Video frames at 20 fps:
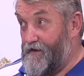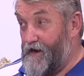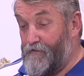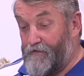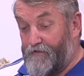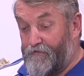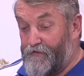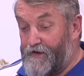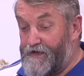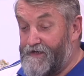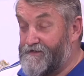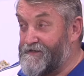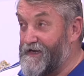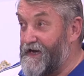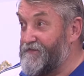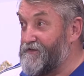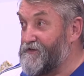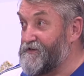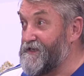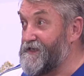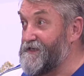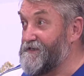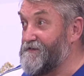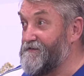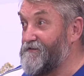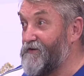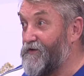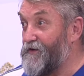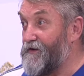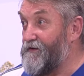0-3 to start the
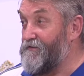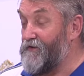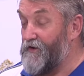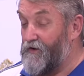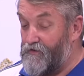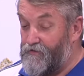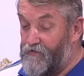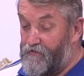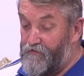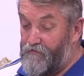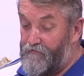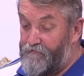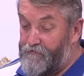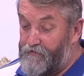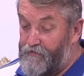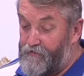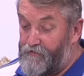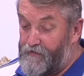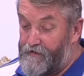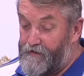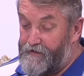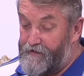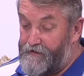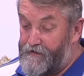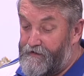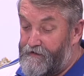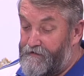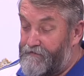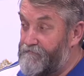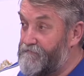season. Not a good look
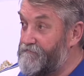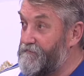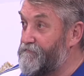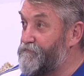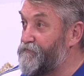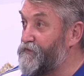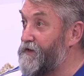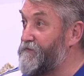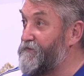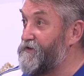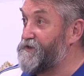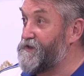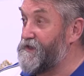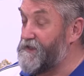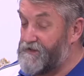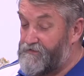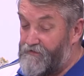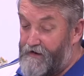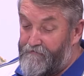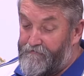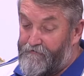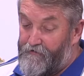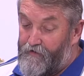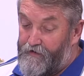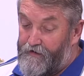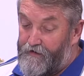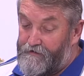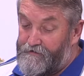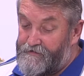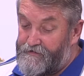for previous year's grand
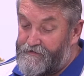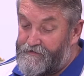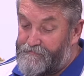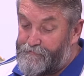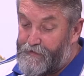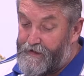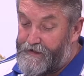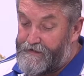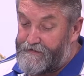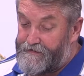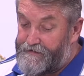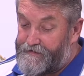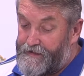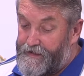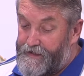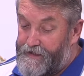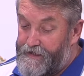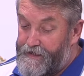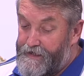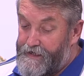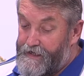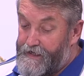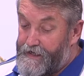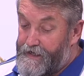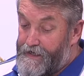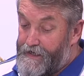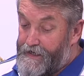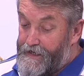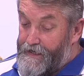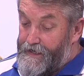finalists, but
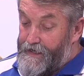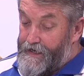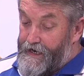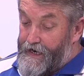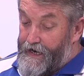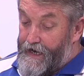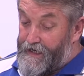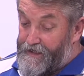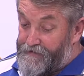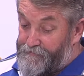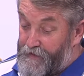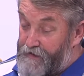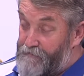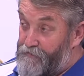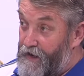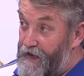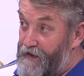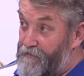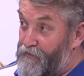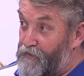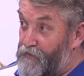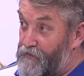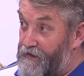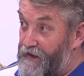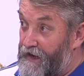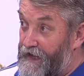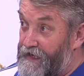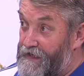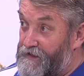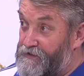and it's been played at Port
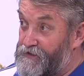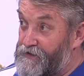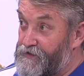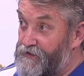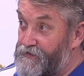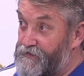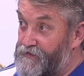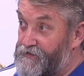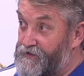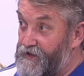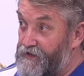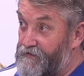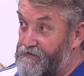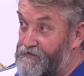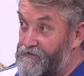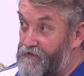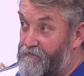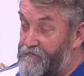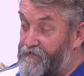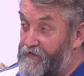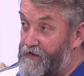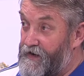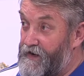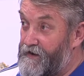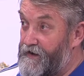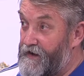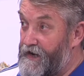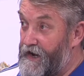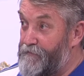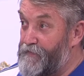Noarlunga too, so it's not a very
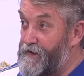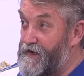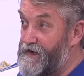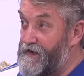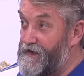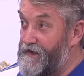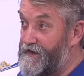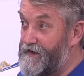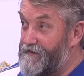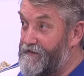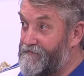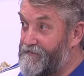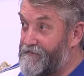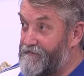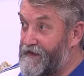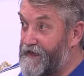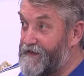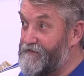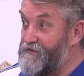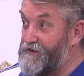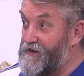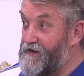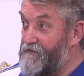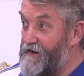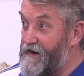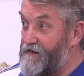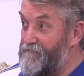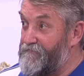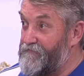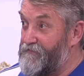happy hunting
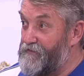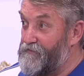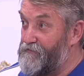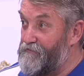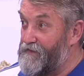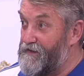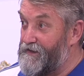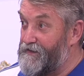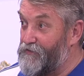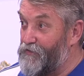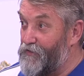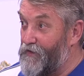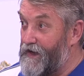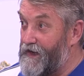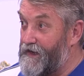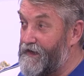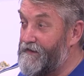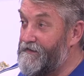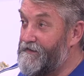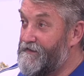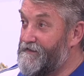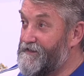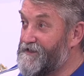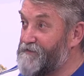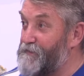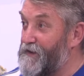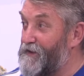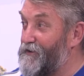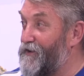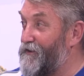ground for Noarlunga. It's
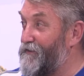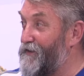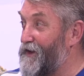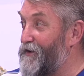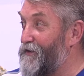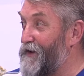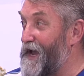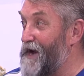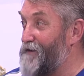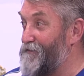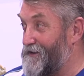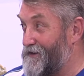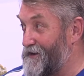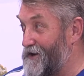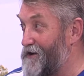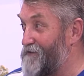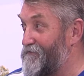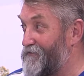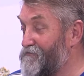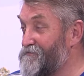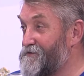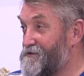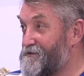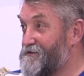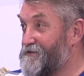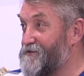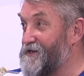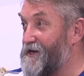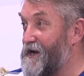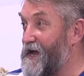a bit like the old Albert and Oval
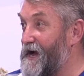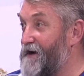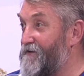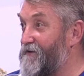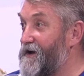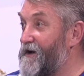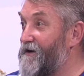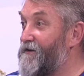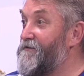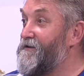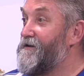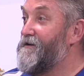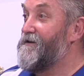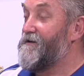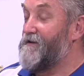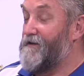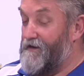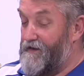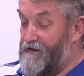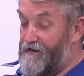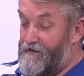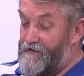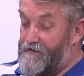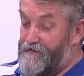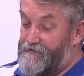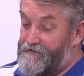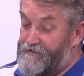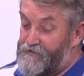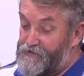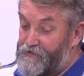scenario.
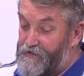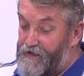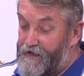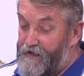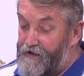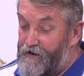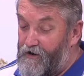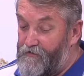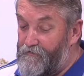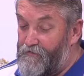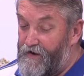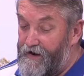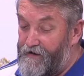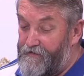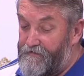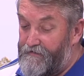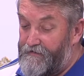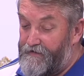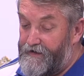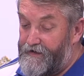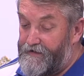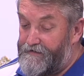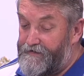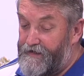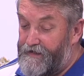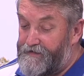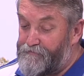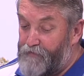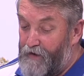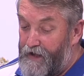Certainly home ground
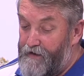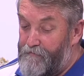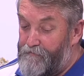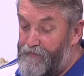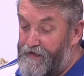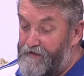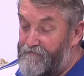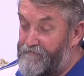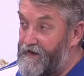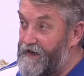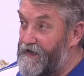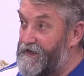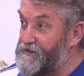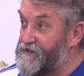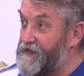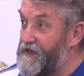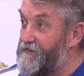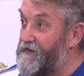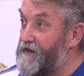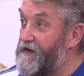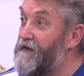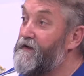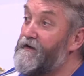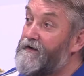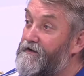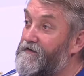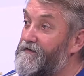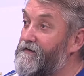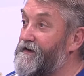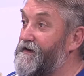does play a big advantage down there.
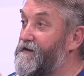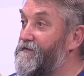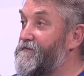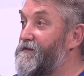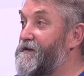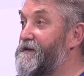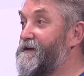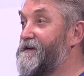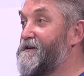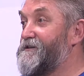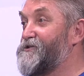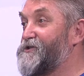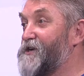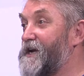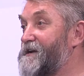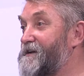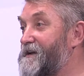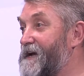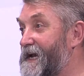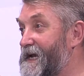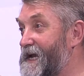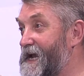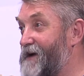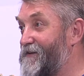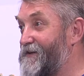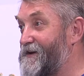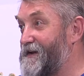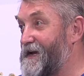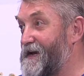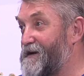You get the shed day
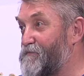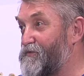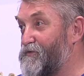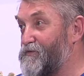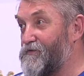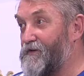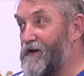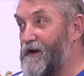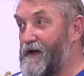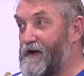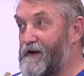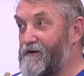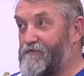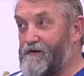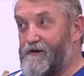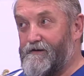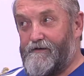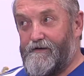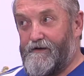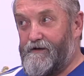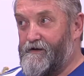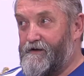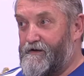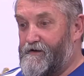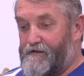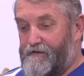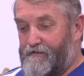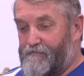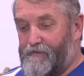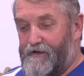going down at Port Noarlunga, and
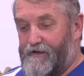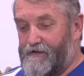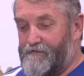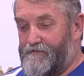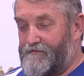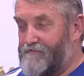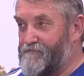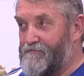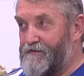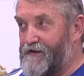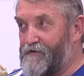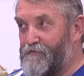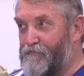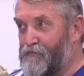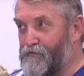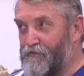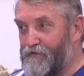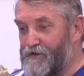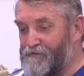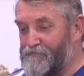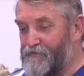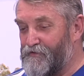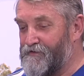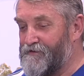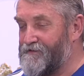mate, the old Porties boys,